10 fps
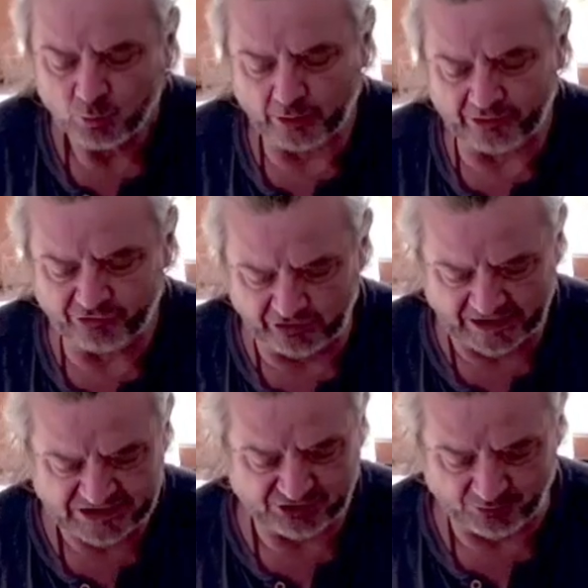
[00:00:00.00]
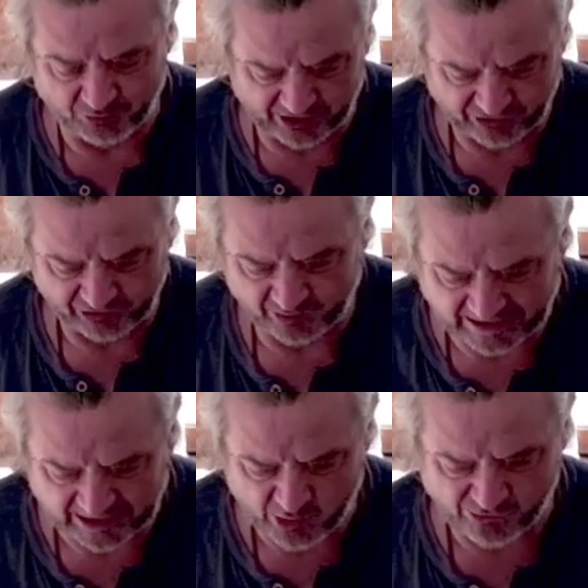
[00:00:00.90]
with the release of the breath and the
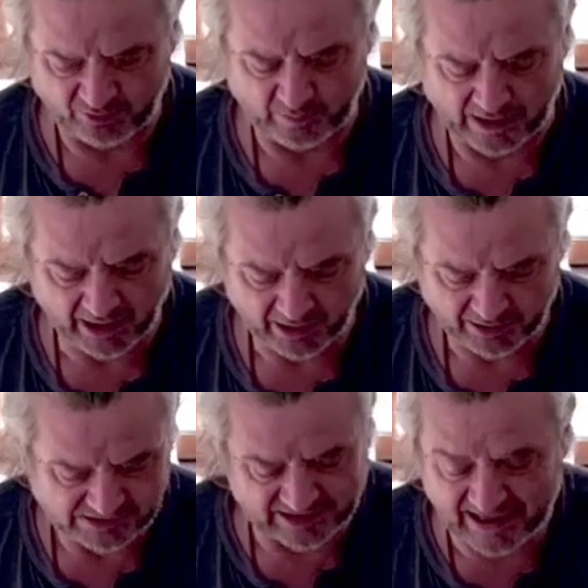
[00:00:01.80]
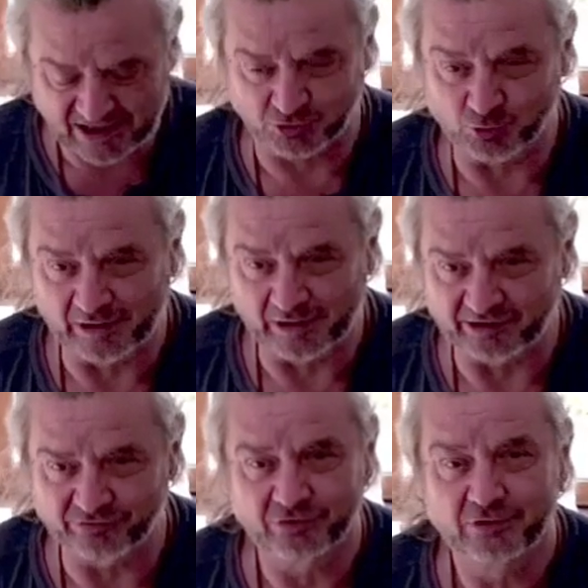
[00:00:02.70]
belly moving back. It's a natural way
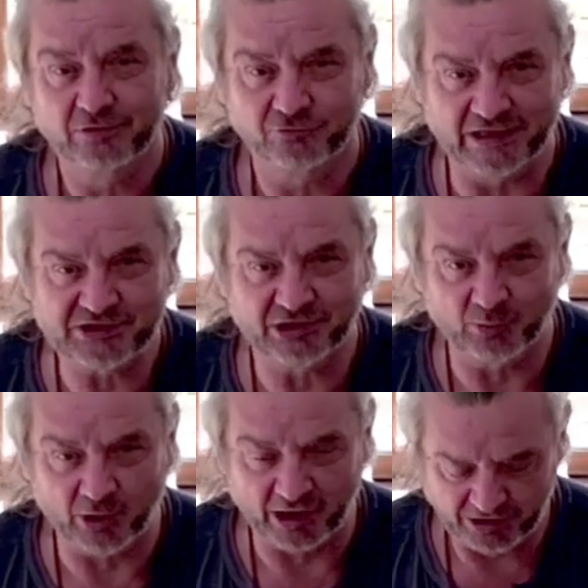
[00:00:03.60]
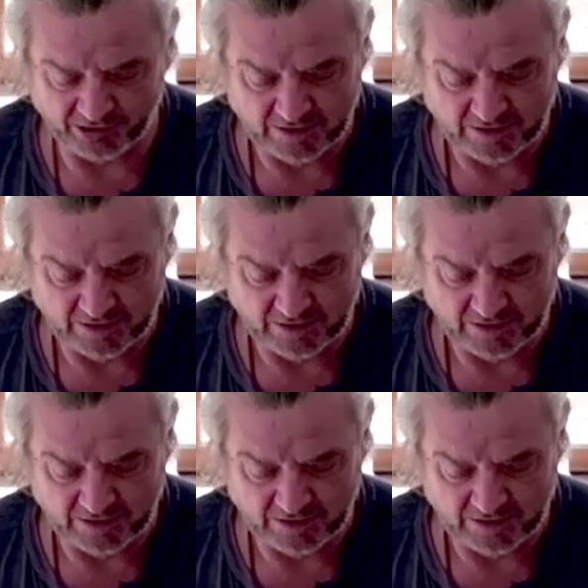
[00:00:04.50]
of releasing the breath.